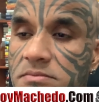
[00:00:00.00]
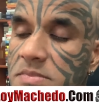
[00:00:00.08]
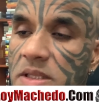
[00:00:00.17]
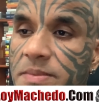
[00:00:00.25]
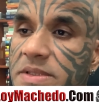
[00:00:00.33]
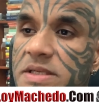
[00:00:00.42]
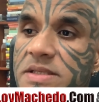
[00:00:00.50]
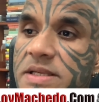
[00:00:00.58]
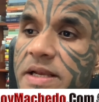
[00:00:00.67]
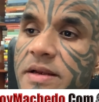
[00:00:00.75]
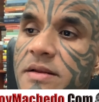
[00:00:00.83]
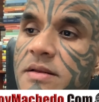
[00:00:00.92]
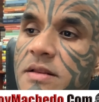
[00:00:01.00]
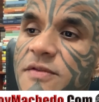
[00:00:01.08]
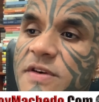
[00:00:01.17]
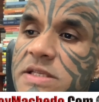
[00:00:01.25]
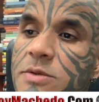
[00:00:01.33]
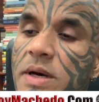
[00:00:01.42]
let me just say it. The
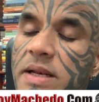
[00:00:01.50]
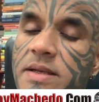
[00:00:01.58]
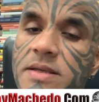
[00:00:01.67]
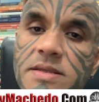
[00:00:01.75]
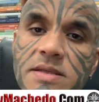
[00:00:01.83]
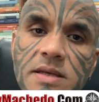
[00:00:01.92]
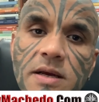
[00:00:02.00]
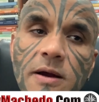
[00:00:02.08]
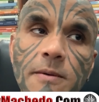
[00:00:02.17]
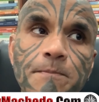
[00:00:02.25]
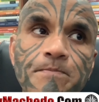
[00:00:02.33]
first one is uh,